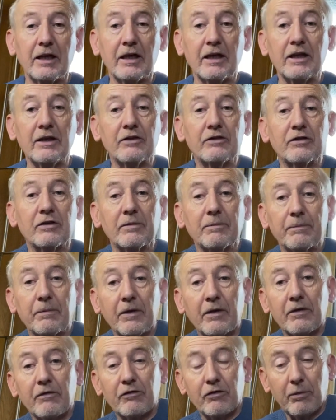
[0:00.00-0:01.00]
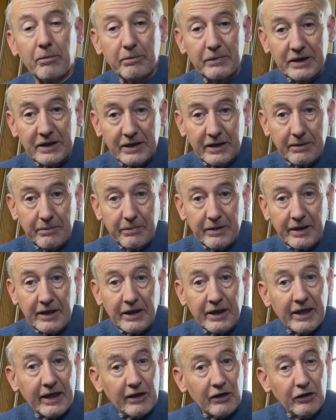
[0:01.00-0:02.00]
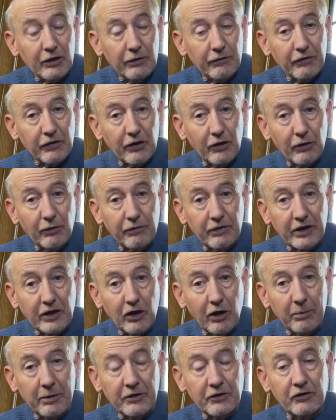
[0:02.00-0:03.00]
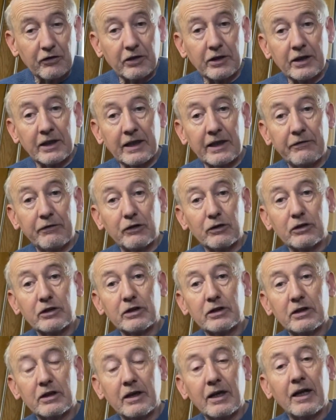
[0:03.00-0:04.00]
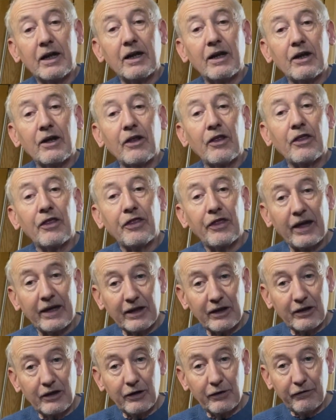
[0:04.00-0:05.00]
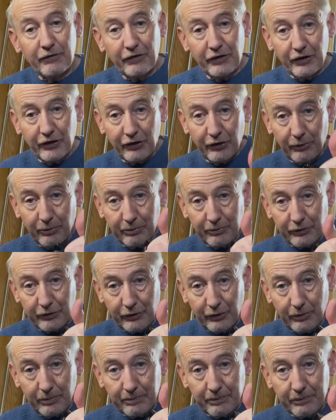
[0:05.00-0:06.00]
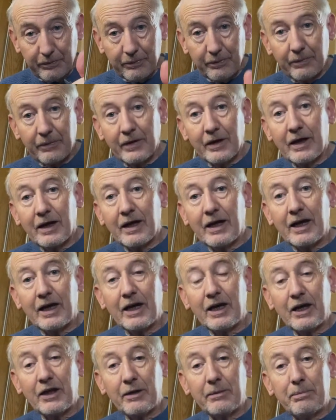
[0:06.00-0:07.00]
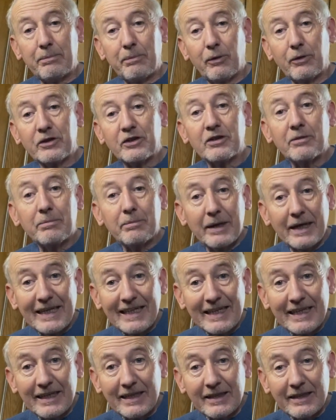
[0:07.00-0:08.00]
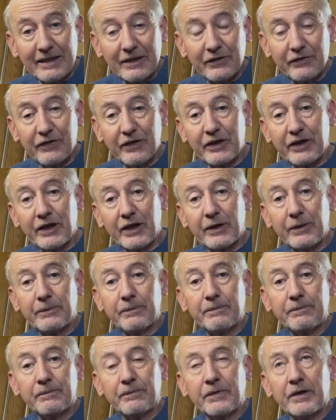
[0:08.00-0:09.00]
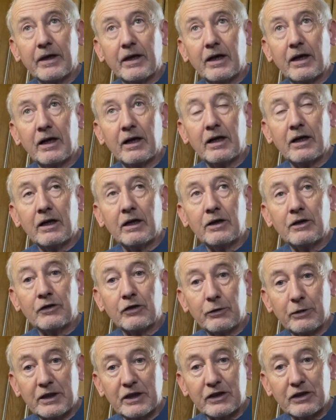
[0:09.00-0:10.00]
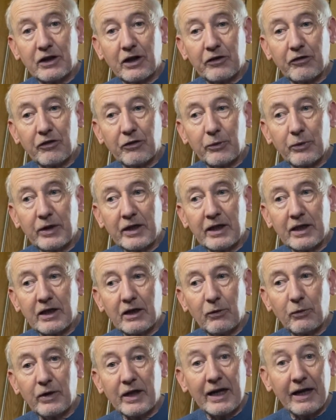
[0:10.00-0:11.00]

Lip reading: is from Misty and Me. Thank you for the lovely comments that you give us. Thank you for the thumbs up. At the point of making this video and doing Cider of the Week, we